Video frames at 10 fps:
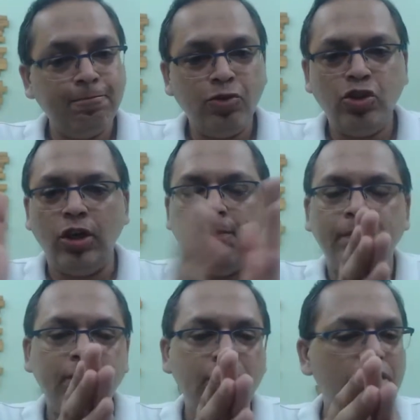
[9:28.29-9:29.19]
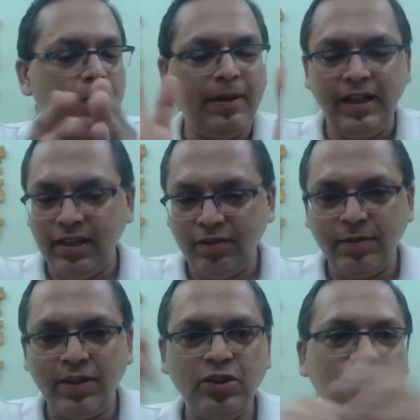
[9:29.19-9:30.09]
shop anything
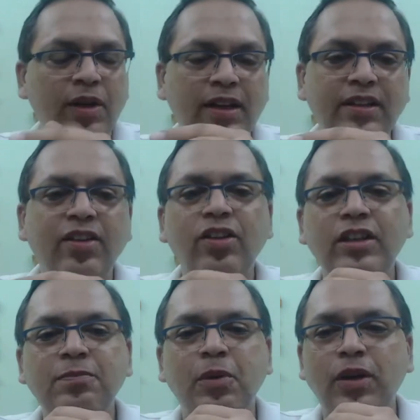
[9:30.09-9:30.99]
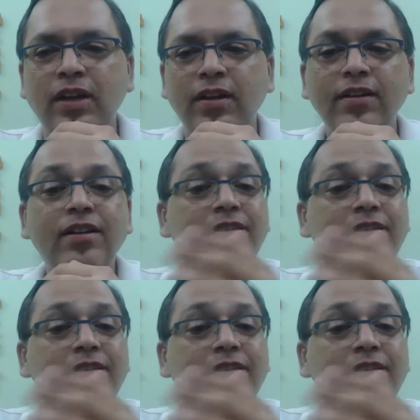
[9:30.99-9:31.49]
from this on this portal.